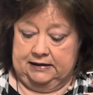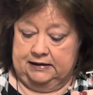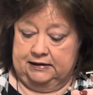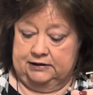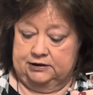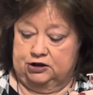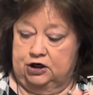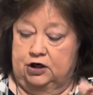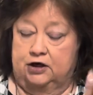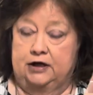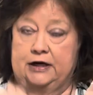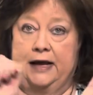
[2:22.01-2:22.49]

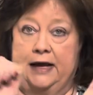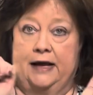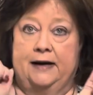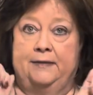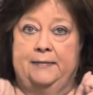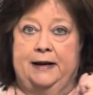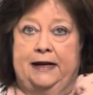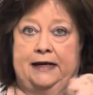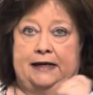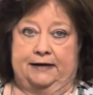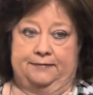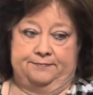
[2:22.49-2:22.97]
show you how to
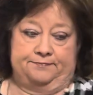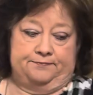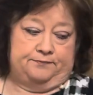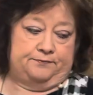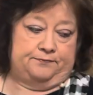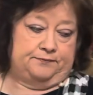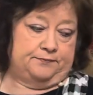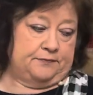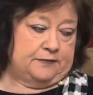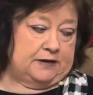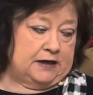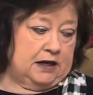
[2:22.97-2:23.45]
make it.
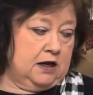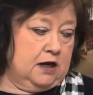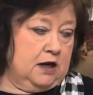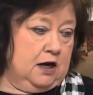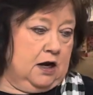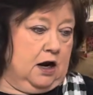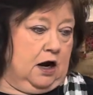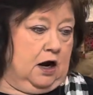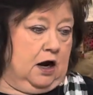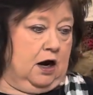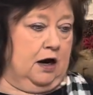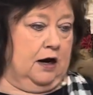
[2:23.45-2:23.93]

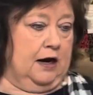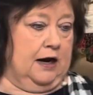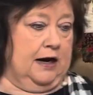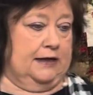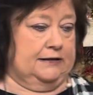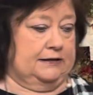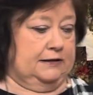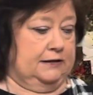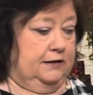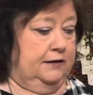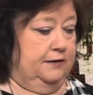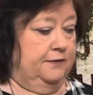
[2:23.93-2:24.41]
All
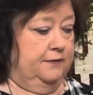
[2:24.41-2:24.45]
right,